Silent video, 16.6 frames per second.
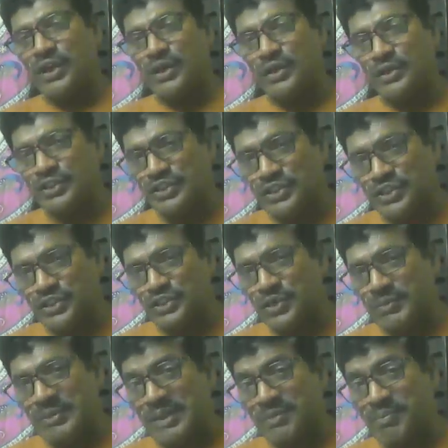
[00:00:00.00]
losing
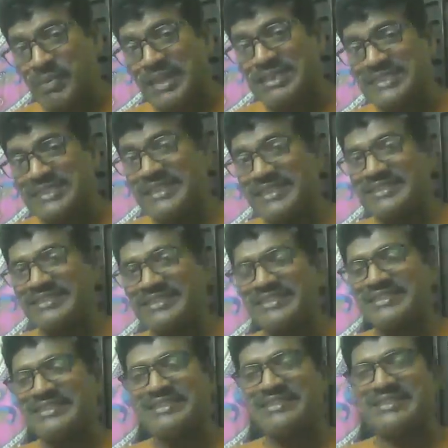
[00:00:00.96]
so many
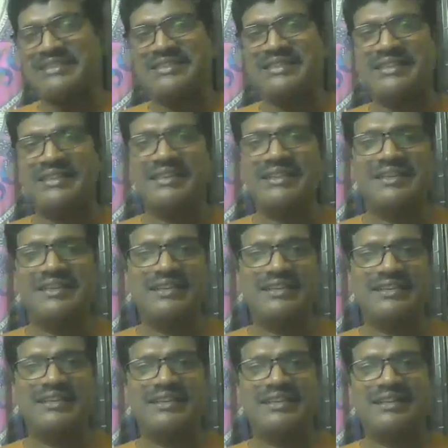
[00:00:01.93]
blessings
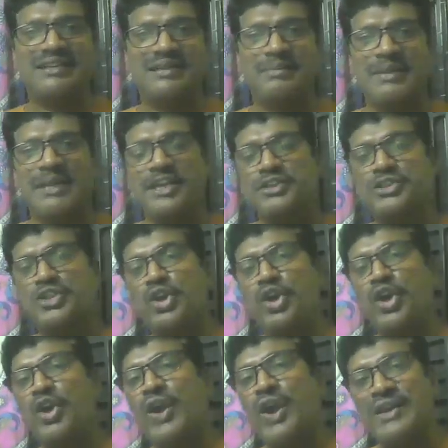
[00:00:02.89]
because
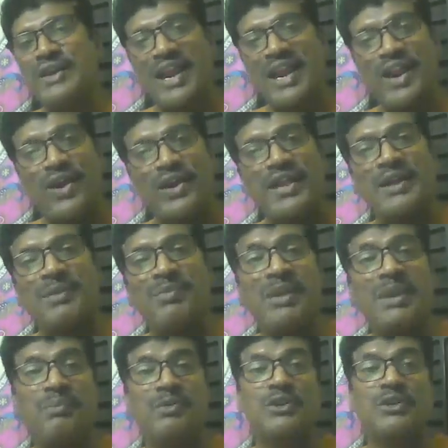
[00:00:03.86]
you're not allowing
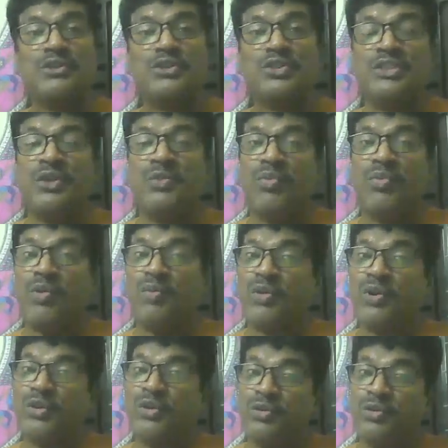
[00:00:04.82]
people to see what
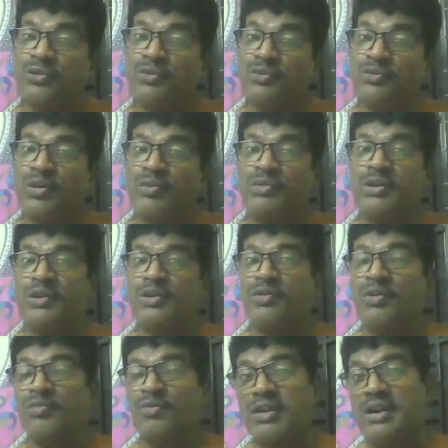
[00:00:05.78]
were you, what were
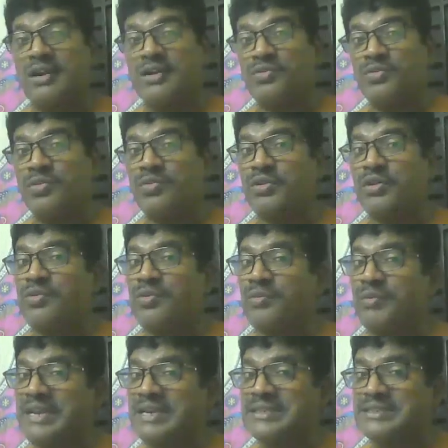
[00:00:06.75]
your work, or your
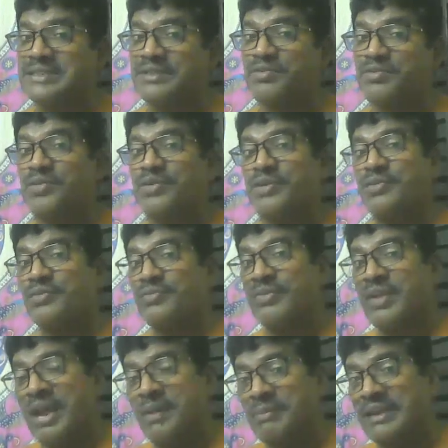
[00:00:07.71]
ministry, or your
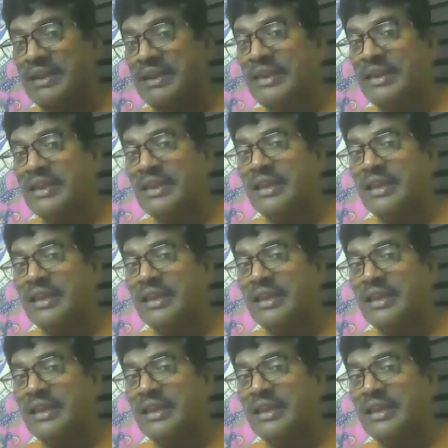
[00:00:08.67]
family.